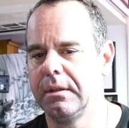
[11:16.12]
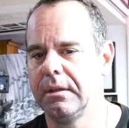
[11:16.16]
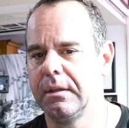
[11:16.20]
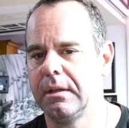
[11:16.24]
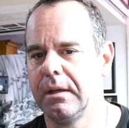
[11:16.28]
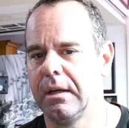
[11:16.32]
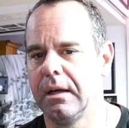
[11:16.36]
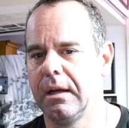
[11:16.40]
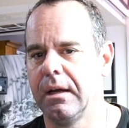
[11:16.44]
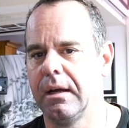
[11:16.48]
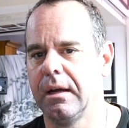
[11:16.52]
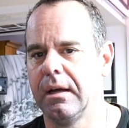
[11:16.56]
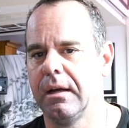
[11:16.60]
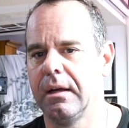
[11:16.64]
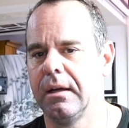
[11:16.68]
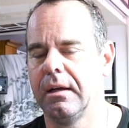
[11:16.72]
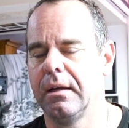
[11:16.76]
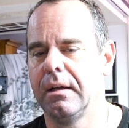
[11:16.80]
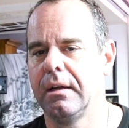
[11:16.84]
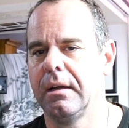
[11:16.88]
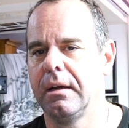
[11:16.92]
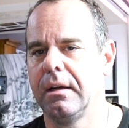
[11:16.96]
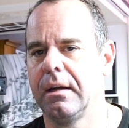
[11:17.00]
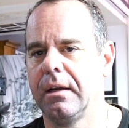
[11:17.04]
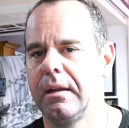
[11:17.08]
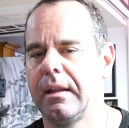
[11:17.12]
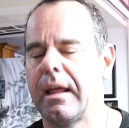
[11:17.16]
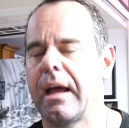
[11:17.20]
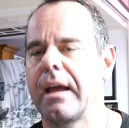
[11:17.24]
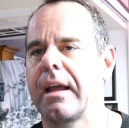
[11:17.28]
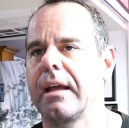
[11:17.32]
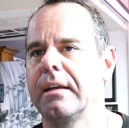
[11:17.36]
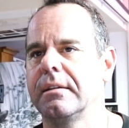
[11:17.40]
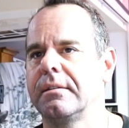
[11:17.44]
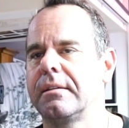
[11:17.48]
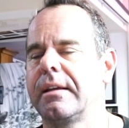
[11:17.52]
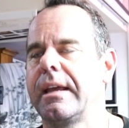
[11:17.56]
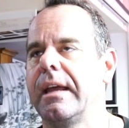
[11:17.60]
And I
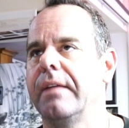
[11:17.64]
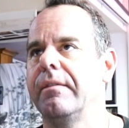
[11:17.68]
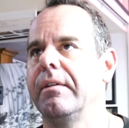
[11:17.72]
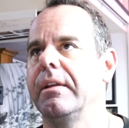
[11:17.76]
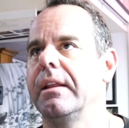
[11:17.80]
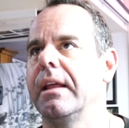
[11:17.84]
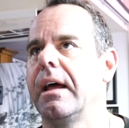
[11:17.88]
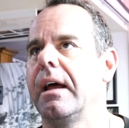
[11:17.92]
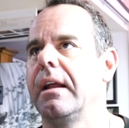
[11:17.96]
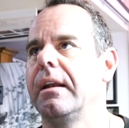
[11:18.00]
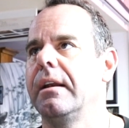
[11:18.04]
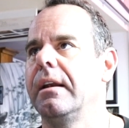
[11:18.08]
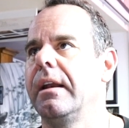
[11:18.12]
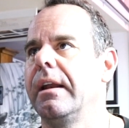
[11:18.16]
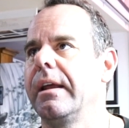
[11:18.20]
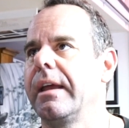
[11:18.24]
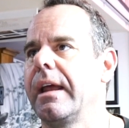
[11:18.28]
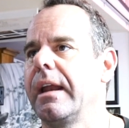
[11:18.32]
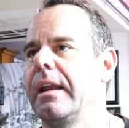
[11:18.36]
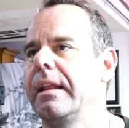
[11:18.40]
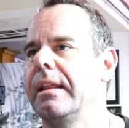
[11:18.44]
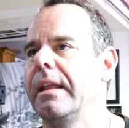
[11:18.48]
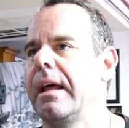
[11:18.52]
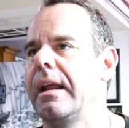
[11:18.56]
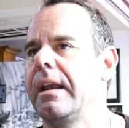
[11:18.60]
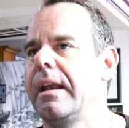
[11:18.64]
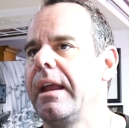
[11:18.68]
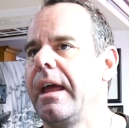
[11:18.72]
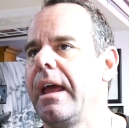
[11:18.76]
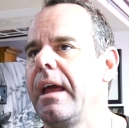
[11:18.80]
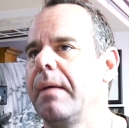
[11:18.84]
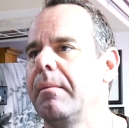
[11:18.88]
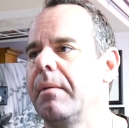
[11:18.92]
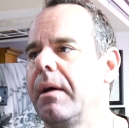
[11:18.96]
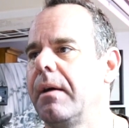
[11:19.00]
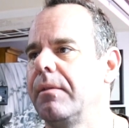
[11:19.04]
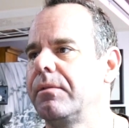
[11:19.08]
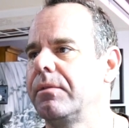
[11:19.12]
guess getting that
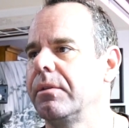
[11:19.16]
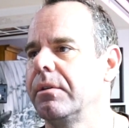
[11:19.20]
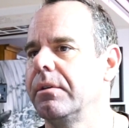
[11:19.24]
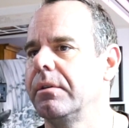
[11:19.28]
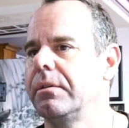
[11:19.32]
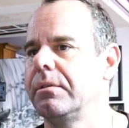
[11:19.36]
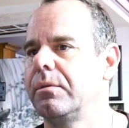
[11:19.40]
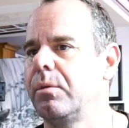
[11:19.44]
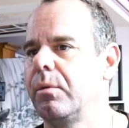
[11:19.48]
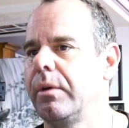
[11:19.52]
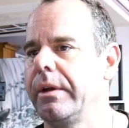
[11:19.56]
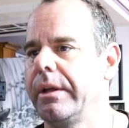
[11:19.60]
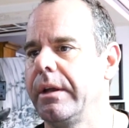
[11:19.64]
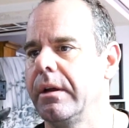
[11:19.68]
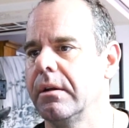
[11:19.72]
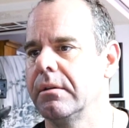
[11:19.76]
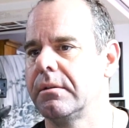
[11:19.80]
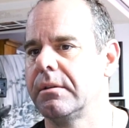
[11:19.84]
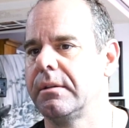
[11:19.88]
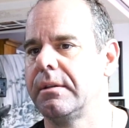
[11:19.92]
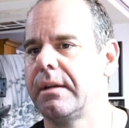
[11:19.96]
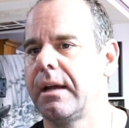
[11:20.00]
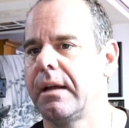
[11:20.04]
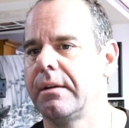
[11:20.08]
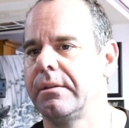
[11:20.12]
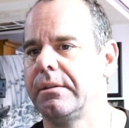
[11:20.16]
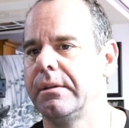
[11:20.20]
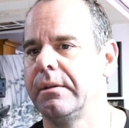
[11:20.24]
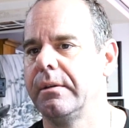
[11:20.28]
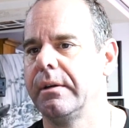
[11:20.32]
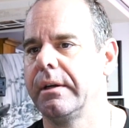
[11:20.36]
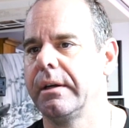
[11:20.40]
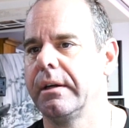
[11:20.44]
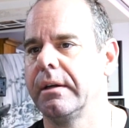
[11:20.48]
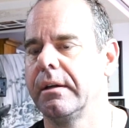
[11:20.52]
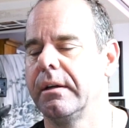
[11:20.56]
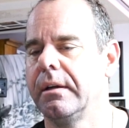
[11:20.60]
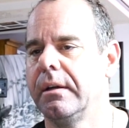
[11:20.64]
name after 20 years of
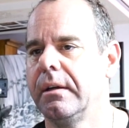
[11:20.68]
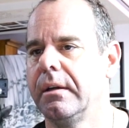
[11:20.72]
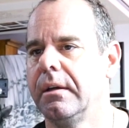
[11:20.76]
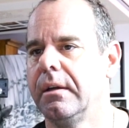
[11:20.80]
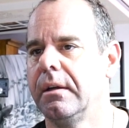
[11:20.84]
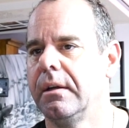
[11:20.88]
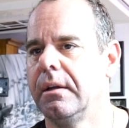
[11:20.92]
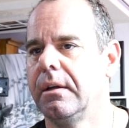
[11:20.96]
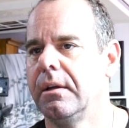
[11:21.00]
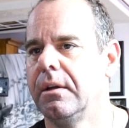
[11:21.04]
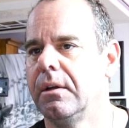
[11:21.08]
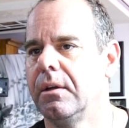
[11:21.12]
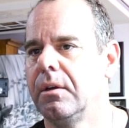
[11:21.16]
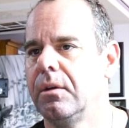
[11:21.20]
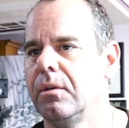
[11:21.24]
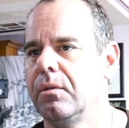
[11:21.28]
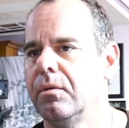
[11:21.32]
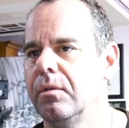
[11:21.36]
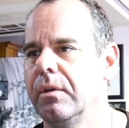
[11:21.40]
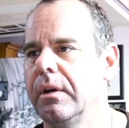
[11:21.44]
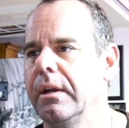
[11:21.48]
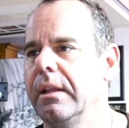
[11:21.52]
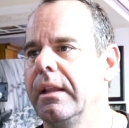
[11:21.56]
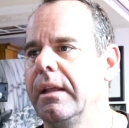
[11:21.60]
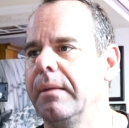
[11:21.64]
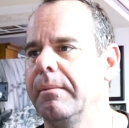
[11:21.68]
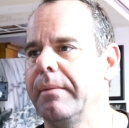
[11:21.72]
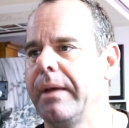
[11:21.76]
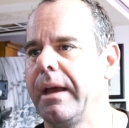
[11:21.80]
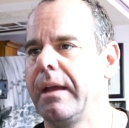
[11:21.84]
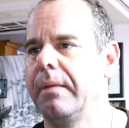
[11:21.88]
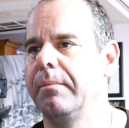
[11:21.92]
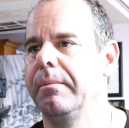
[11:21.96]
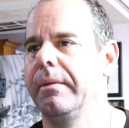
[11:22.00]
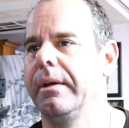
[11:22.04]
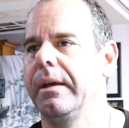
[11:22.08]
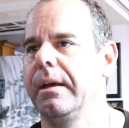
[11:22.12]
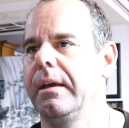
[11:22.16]
tattooing really
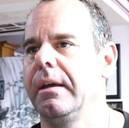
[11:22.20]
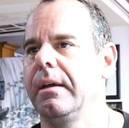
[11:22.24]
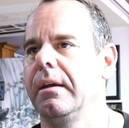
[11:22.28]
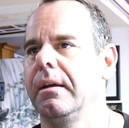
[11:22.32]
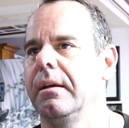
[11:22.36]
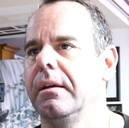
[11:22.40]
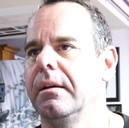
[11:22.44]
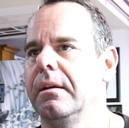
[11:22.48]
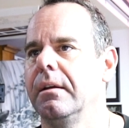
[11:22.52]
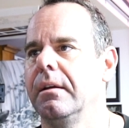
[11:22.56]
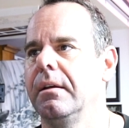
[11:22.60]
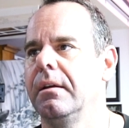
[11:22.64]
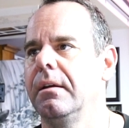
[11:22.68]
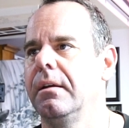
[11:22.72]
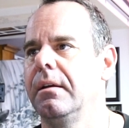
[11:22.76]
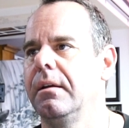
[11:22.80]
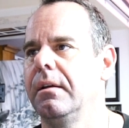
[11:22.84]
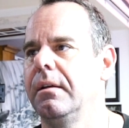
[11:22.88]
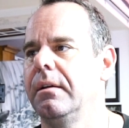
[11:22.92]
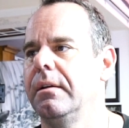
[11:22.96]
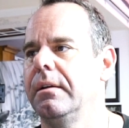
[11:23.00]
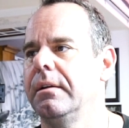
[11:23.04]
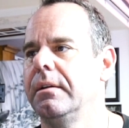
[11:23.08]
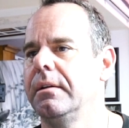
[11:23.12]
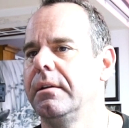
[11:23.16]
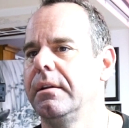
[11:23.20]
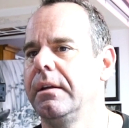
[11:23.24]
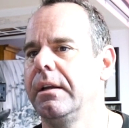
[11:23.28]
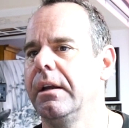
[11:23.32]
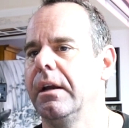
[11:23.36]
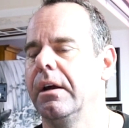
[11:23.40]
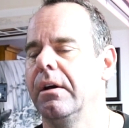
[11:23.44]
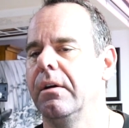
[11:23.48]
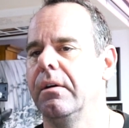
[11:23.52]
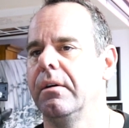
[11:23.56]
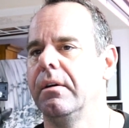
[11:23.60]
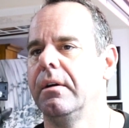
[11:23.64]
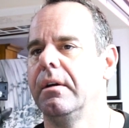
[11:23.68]
made me,
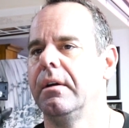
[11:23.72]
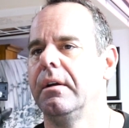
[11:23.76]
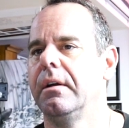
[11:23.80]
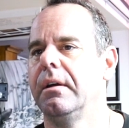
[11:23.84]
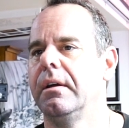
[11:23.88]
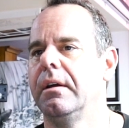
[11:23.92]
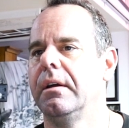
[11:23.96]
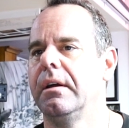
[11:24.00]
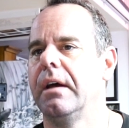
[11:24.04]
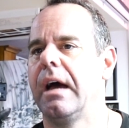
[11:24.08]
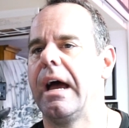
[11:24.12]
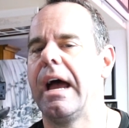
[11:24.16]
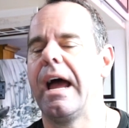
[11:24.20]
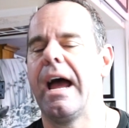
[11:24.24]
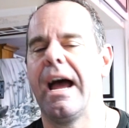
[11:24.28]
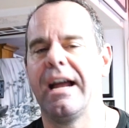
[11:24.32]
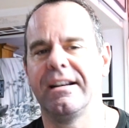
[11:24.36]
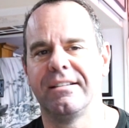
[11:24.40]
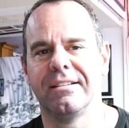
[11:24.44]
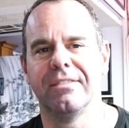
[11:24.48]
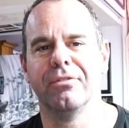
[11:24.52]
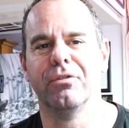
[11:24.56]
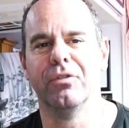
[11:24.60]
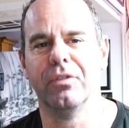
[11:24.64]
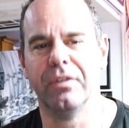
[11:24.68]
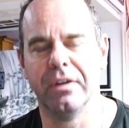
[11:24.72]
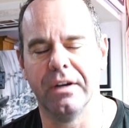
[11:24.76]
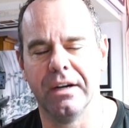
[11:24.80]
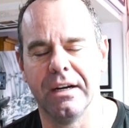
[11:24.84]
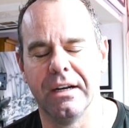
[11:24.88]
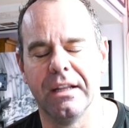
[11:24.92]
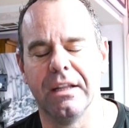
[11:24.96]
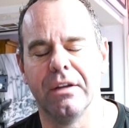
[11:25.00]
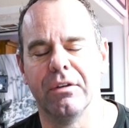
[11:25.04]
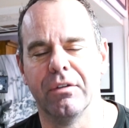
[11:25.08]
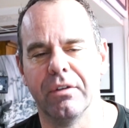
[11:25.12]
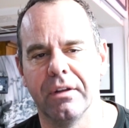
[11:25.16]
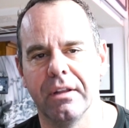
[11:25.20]
I had to
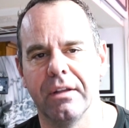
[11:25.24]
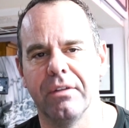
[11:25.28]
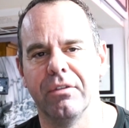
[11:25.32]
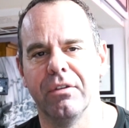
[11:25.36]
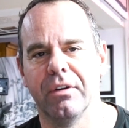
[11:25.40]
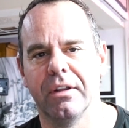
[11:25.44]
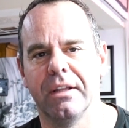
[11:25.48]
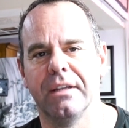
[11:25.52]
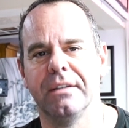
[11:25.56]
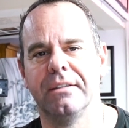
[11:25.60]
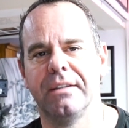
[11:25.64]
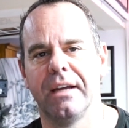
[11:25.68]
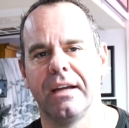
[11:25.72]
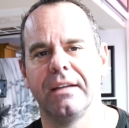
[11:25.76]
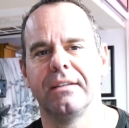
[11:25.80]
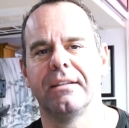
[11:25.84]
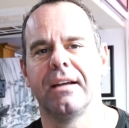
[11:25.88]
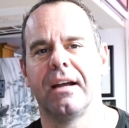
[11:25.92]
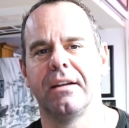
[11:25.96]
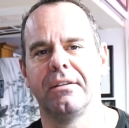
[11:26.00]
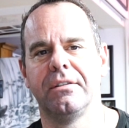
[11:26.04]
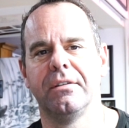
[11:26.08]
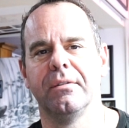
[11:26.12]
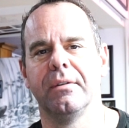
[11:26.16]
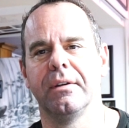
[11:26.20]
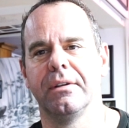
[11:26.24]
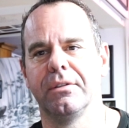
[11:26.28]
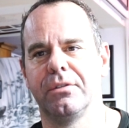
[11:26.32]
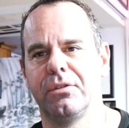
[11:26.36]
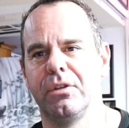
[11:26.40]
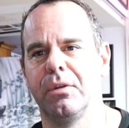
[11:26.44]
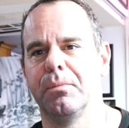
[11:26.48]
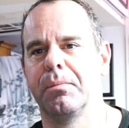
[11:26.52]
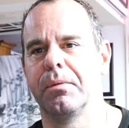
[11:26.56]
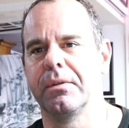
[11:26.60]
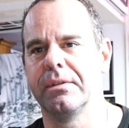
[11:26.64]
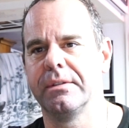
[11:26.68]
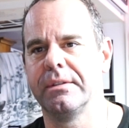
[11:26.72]
really, really, really take tattooing
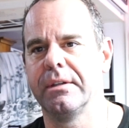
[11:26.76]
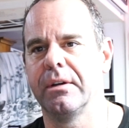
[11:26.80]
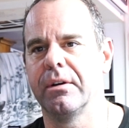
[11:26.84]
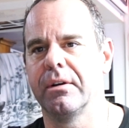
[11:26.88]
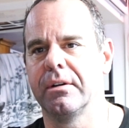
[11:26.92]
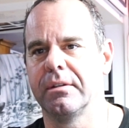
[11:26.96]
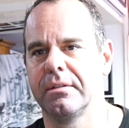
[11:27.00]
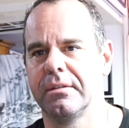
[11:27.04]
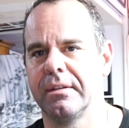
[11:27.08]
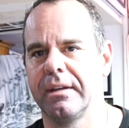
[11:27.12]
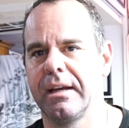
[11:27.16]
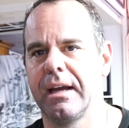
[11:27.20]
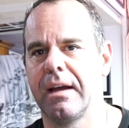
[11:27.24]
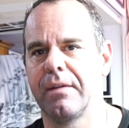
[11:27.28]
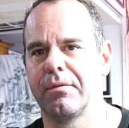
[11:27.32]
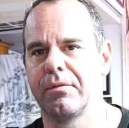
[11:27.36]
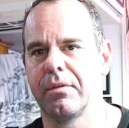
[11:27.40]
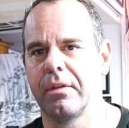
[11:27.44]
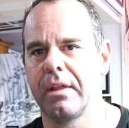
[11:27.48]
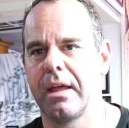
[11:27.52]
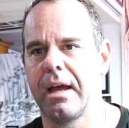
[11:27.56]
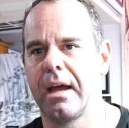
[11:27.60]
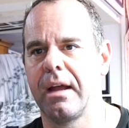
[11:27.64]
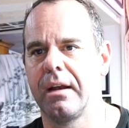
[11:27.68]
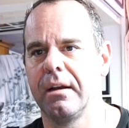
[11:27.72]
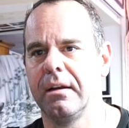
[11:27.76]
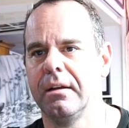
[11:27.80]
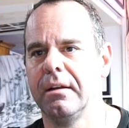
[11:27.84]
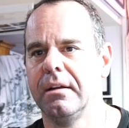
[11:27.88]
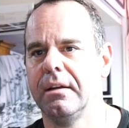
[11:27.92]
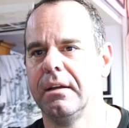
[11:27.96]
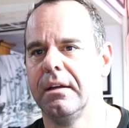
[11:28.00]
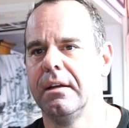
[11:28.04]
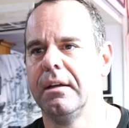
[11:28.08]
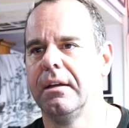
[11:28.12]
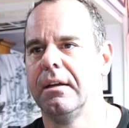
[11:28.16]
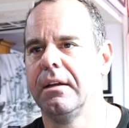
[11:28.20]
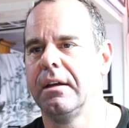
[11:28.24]
super seriously after that.
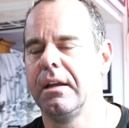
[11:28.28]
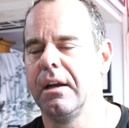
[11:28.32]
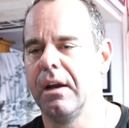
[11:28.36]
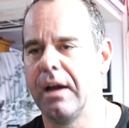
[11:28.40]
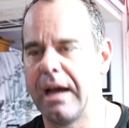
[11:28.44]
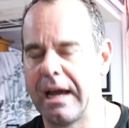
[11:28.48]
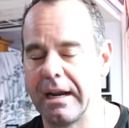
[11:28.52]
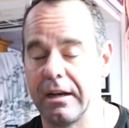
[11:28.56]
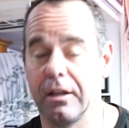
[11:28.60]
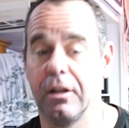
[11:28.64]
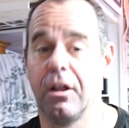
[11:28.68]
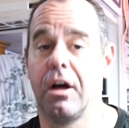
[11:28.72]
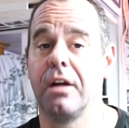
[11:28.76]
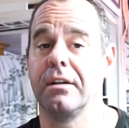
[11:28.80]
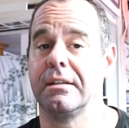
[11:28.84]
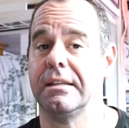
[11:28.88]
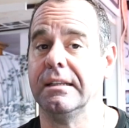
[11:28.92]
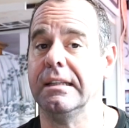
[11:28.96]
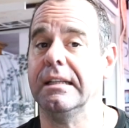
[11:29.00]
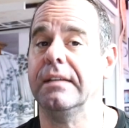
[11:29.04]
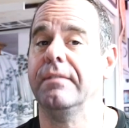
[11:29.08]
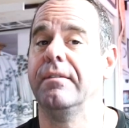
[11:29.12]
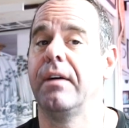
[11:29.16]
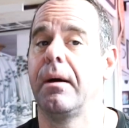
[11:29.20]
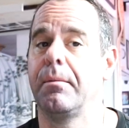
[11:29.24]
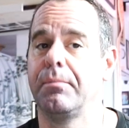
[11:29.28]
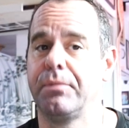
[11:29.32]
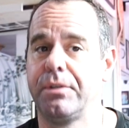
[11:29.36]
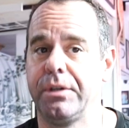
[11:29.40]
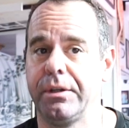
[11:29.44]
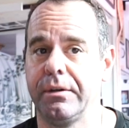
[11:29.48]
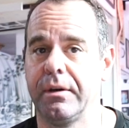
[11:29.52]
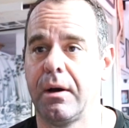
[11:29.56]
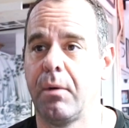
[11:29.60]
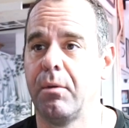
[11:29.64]
I had a lot to live up to.